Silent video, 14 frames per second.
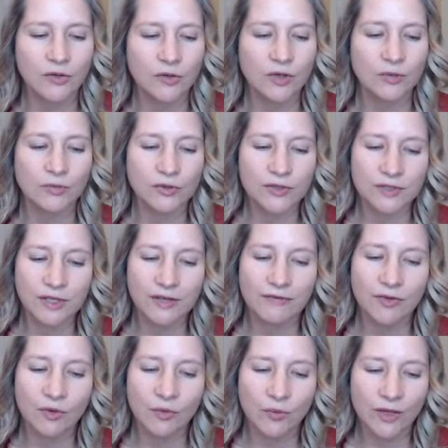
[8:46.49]
You can
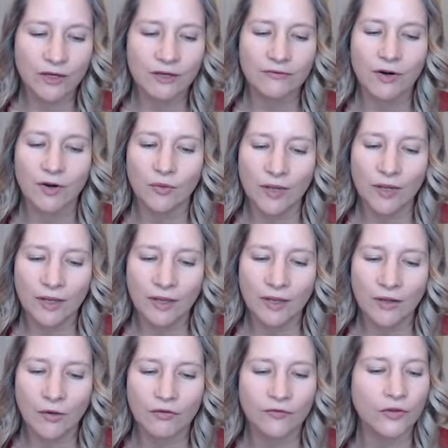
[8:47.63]
perceive the wind of our wing
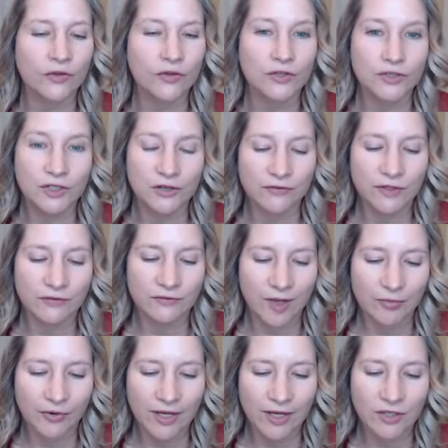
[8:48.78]
or feel the shift in
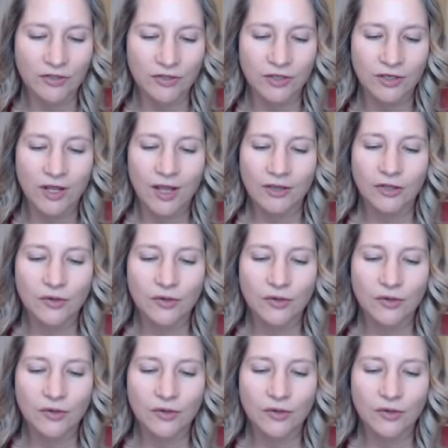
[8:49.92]
vibration.